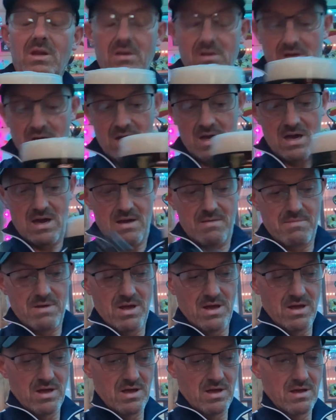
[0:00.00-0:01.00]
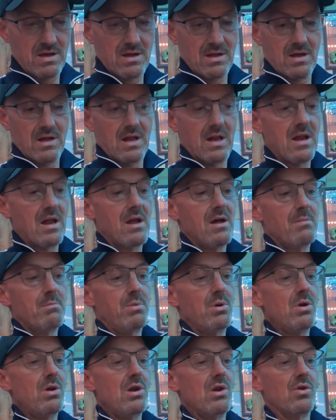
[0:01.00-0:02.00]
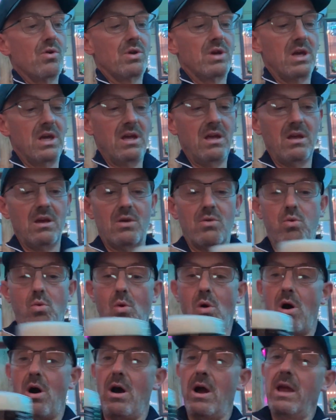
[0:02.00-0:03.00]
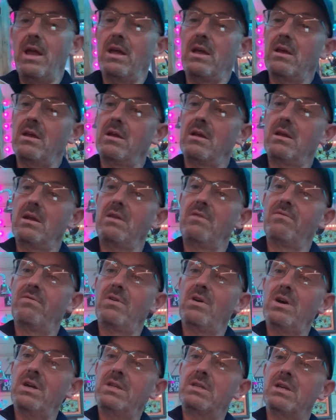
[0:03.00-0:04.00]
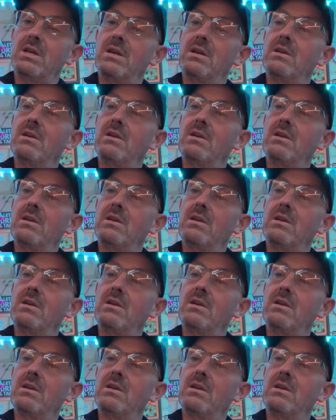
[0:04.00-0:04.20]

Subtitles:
But looking quite inviting.